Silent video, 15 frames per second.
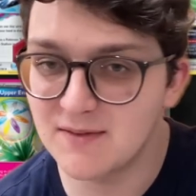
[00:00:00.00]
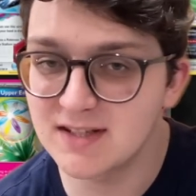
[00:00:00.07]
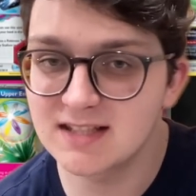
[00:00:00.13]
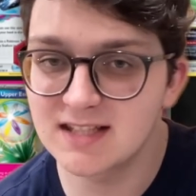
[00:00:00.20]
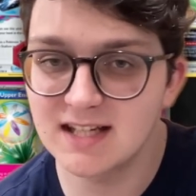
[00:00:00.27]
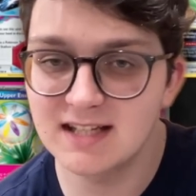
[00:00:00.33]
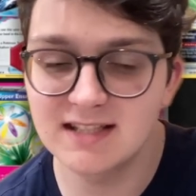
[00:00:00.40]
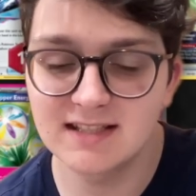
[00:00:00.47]

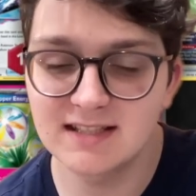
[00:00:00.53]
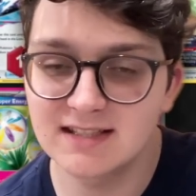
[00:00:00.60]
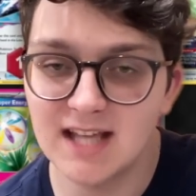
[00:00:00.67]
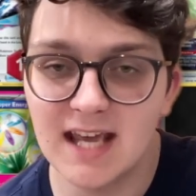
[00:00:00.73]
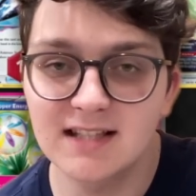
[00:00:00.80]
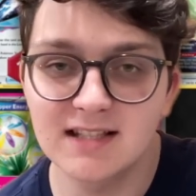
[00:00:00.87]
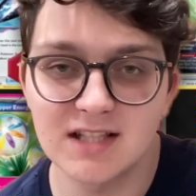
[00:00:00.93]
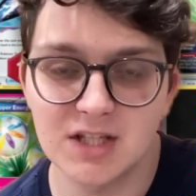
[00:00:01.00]
It just
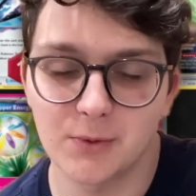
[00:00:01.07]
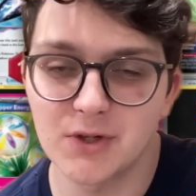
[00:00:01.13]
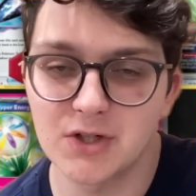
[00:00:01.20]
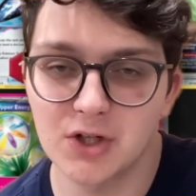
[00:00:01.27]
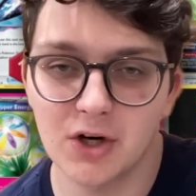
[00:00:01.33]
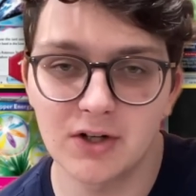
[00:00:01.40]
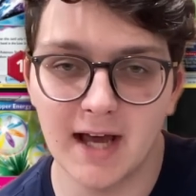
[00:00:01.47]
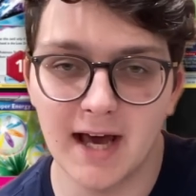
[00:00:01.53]
takes a switch
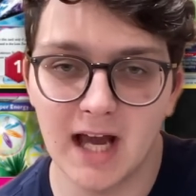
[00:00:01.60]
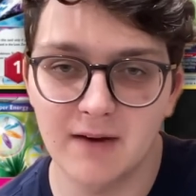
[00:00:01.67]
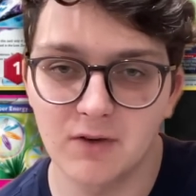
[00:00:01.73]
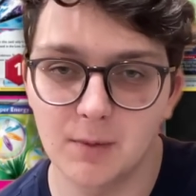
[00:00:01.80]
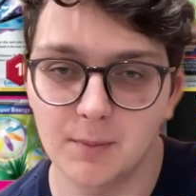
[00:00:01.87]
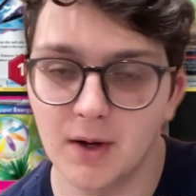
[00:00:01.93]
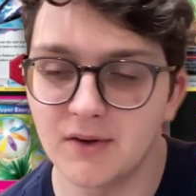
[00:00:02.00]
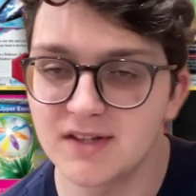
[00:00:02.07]
card out of our
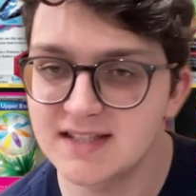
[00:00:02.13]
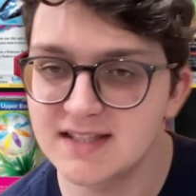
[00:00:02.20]
opponent's